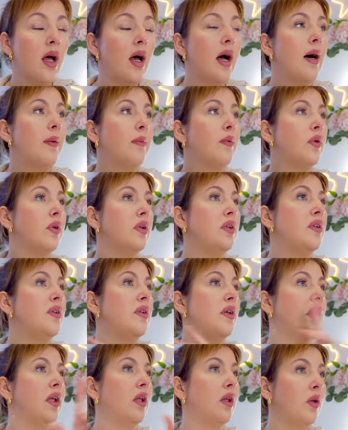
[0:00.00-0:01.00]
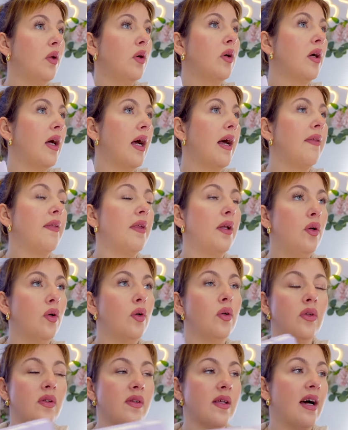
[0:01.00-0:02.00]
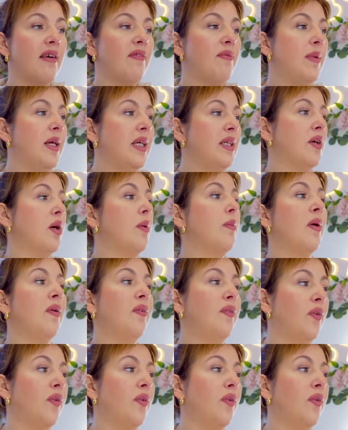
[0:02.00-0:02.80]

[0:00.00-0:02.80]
I'm going to look at the notes that I've made on my